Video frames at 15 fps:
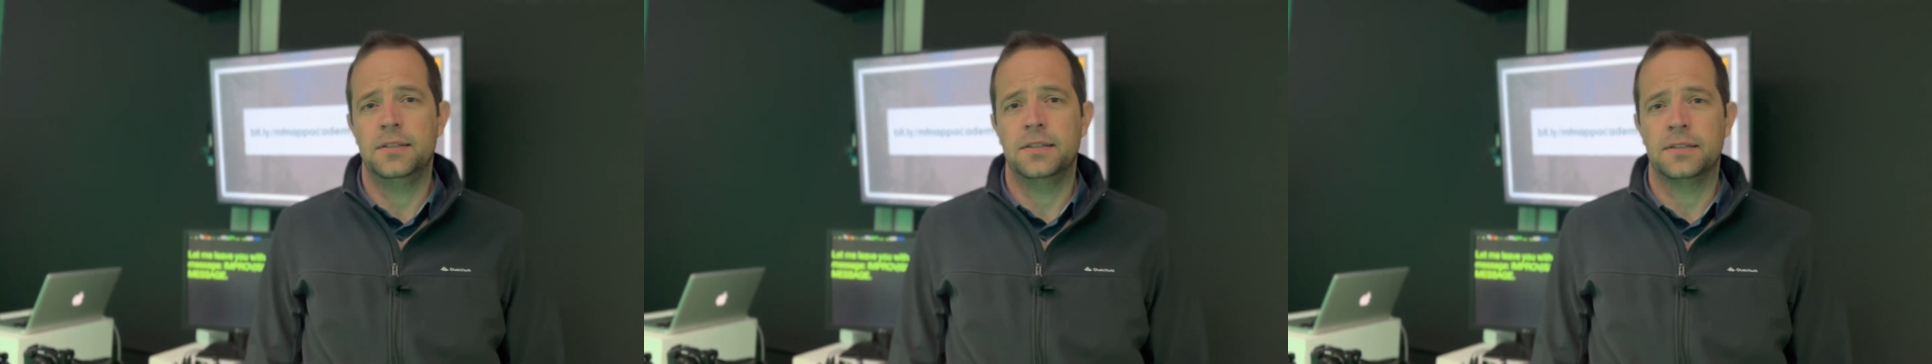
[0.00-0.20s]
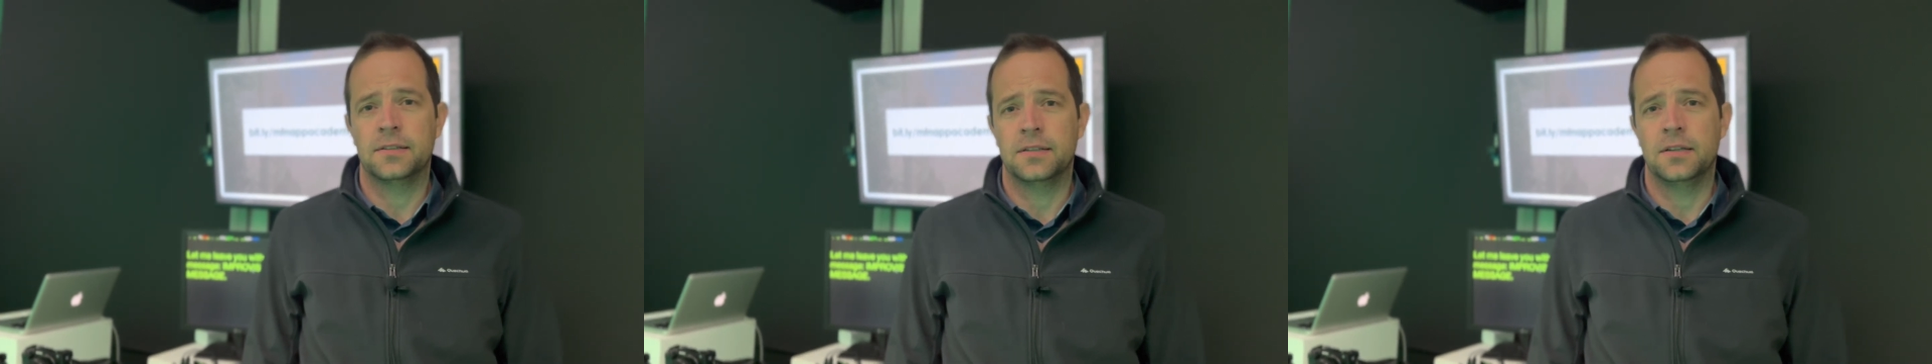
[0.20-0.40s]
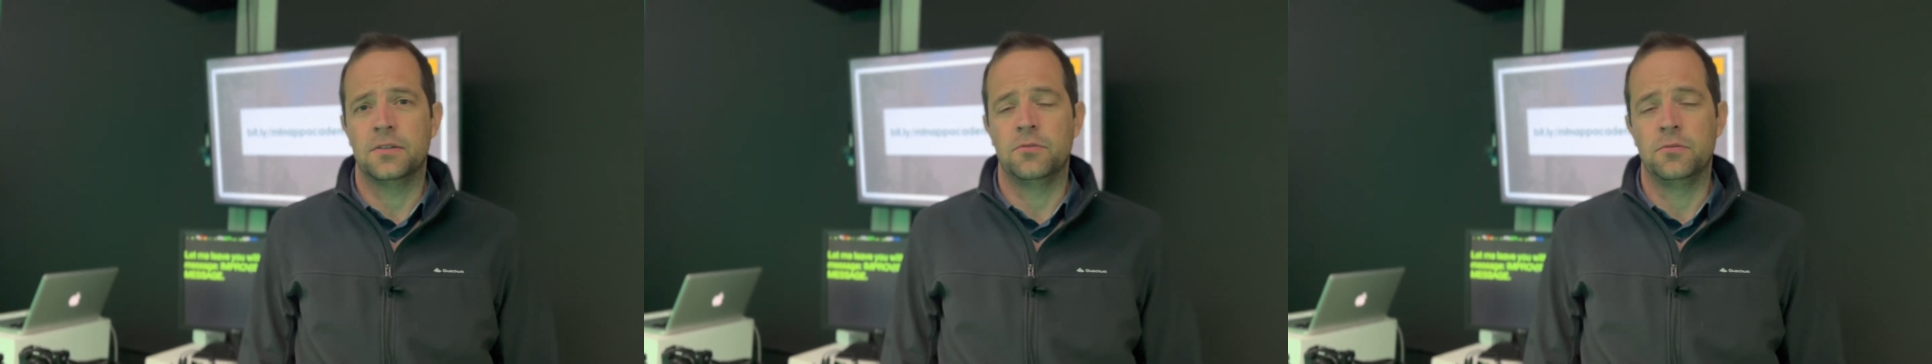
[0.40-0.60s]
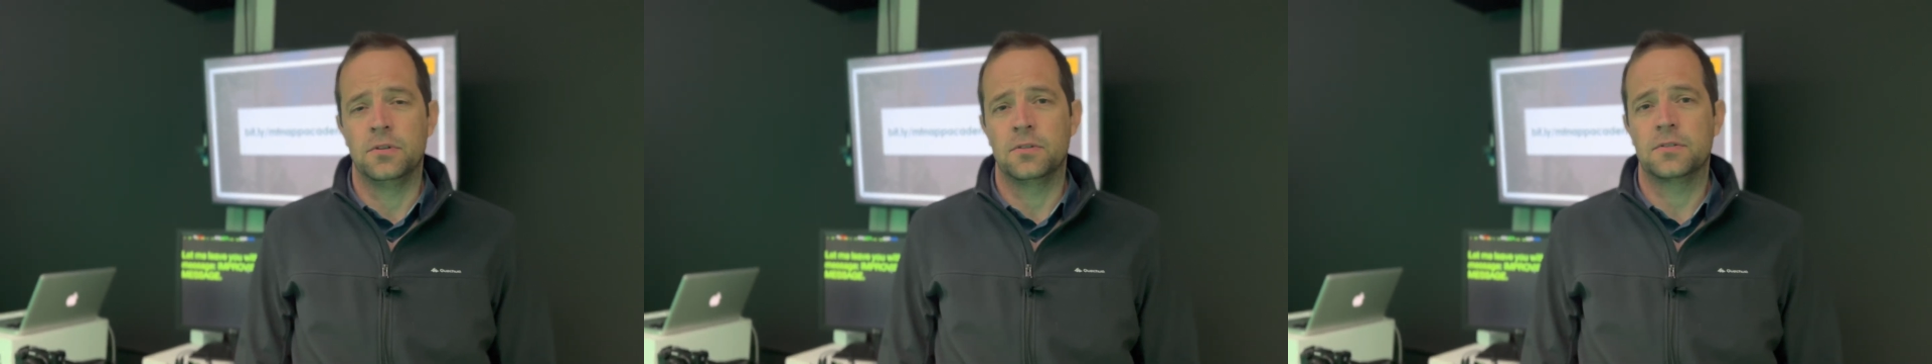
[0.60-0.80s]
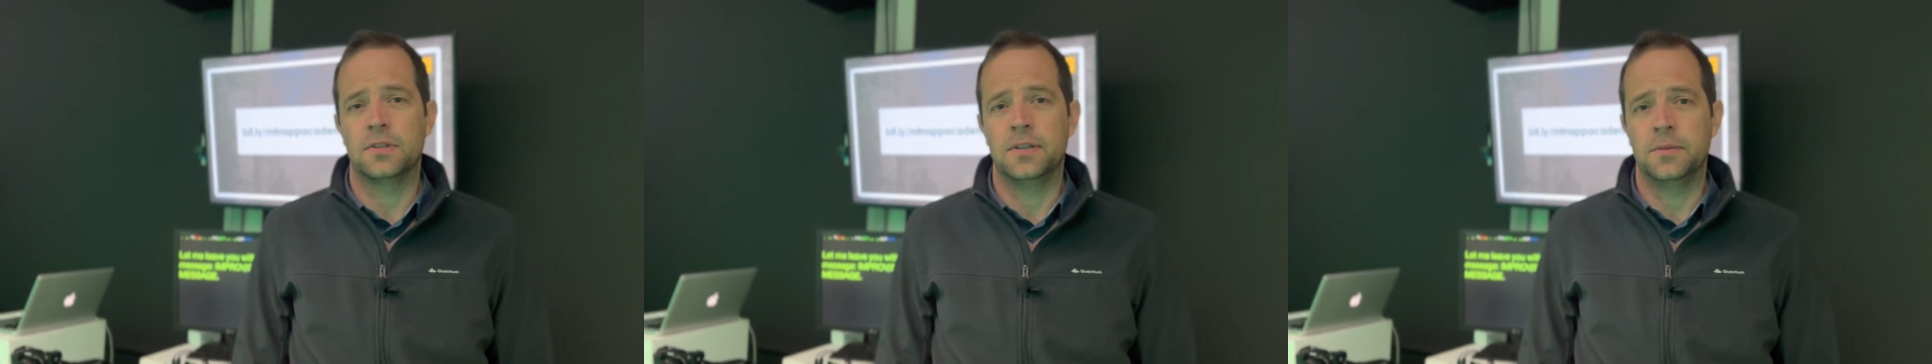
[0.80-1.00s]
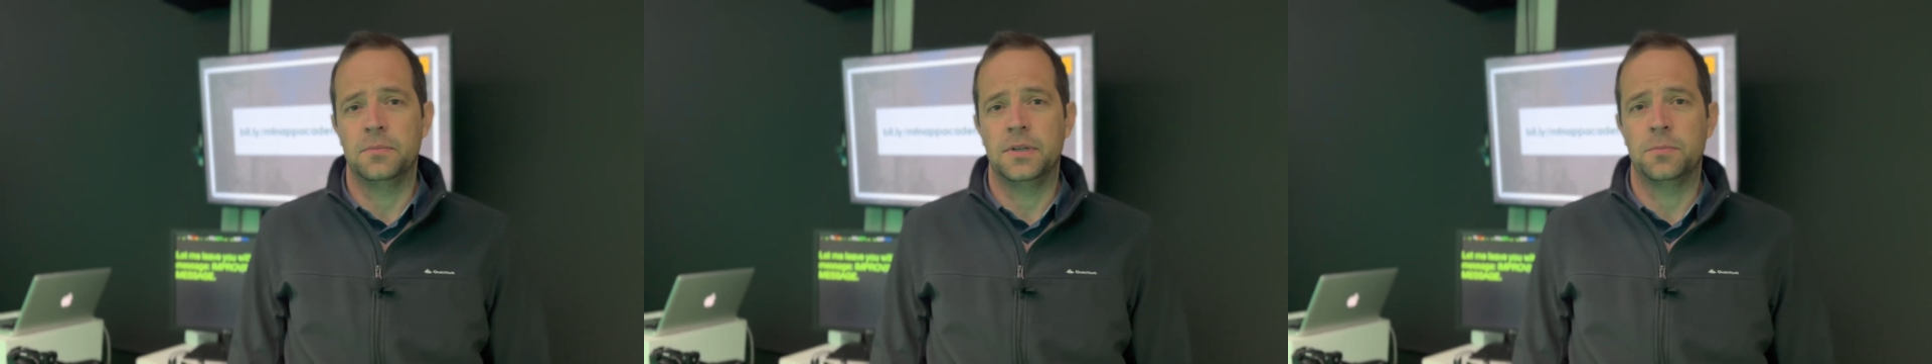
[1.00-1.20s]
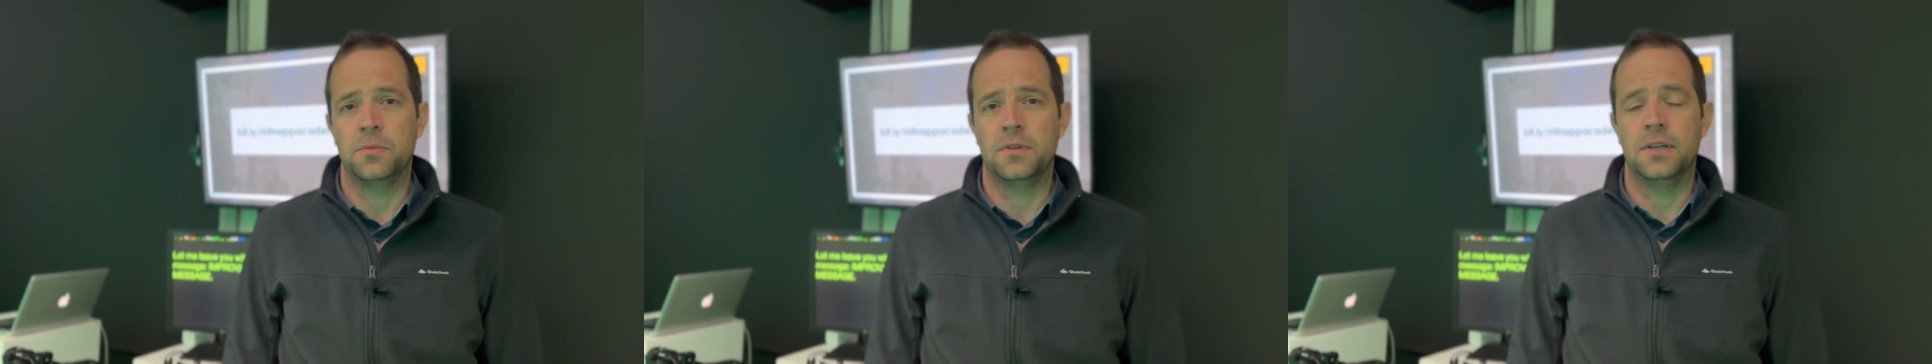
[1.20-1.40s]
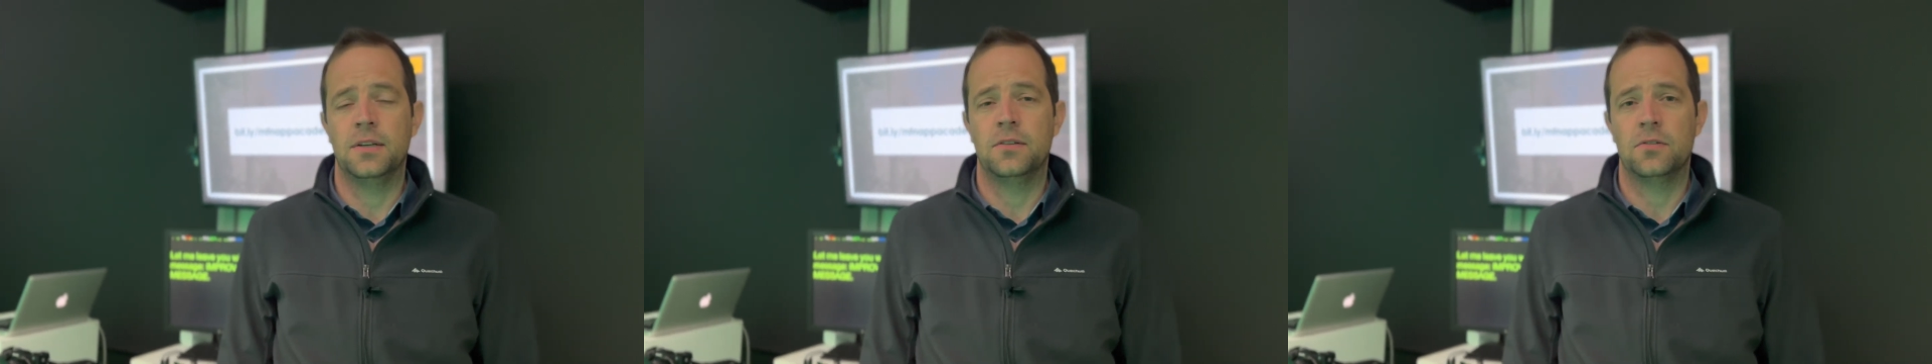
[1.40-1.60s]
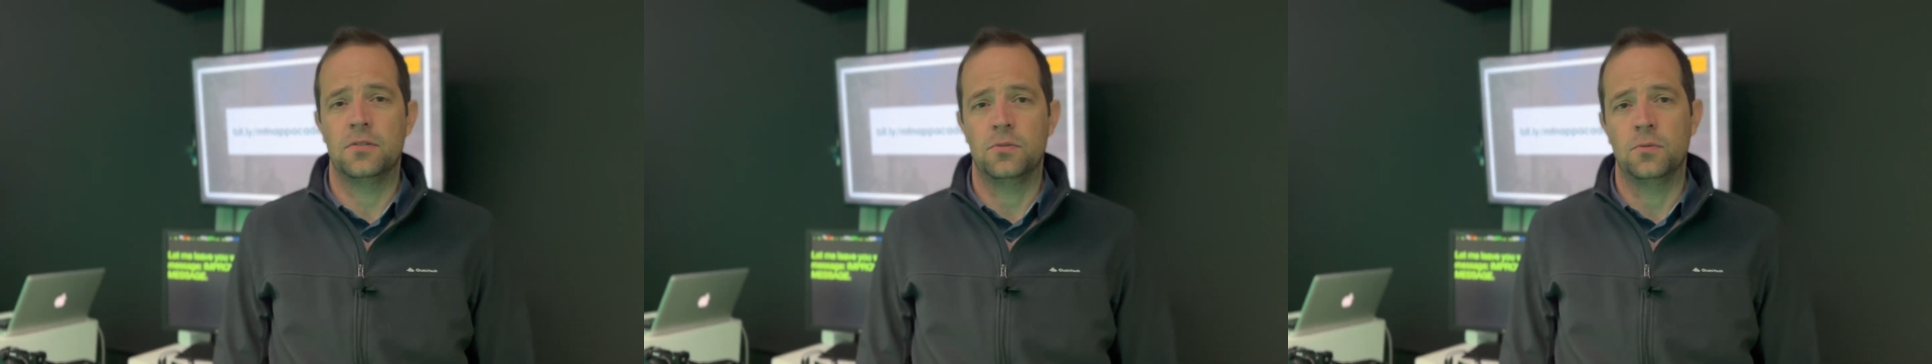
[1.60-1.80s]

and get real-time updates